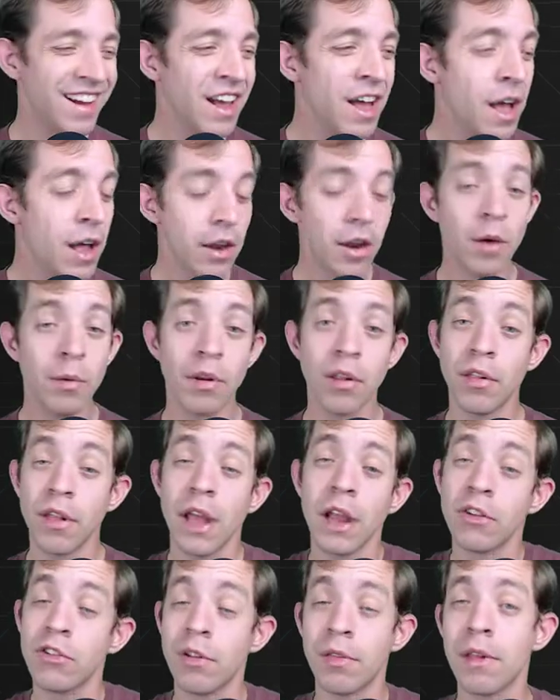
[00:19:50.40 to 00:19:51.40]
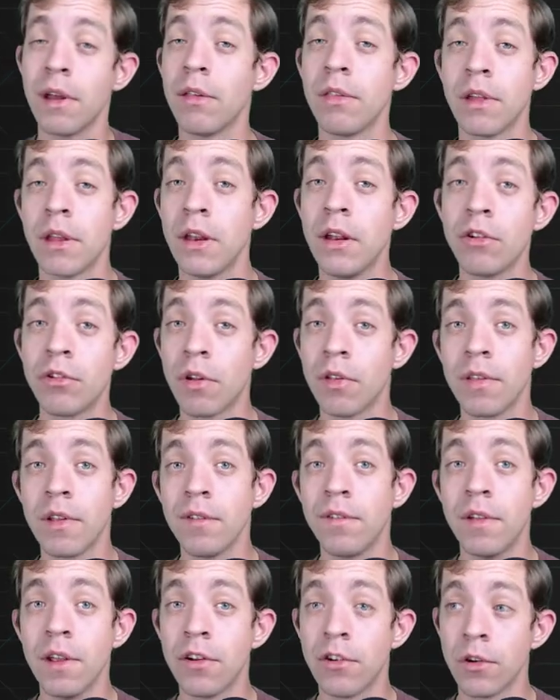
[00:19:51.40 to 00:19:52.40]
No, but it actually sounds like an interesting
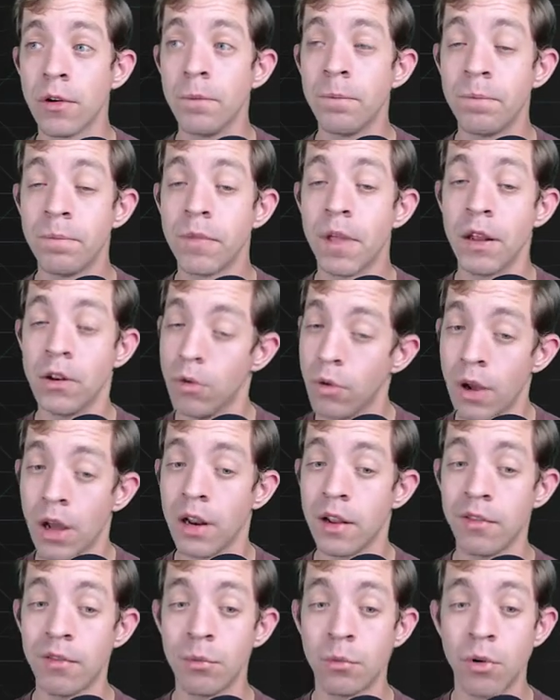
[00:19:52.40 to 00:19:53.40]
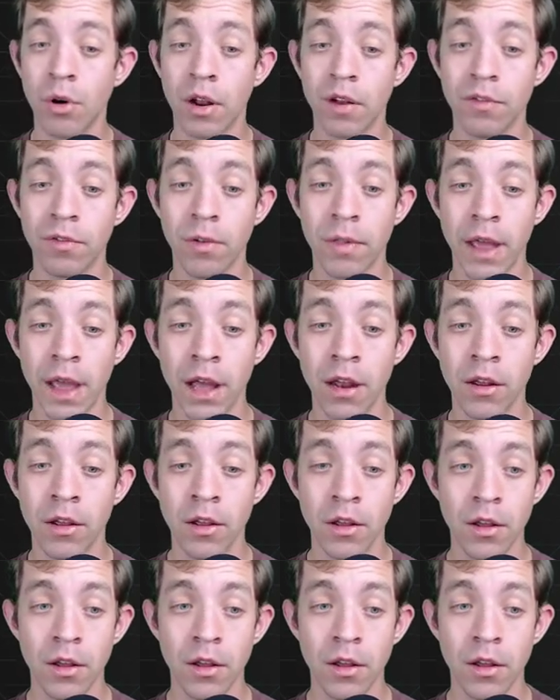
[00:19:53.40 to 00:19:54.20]
feature. I do gotta give him credit for that.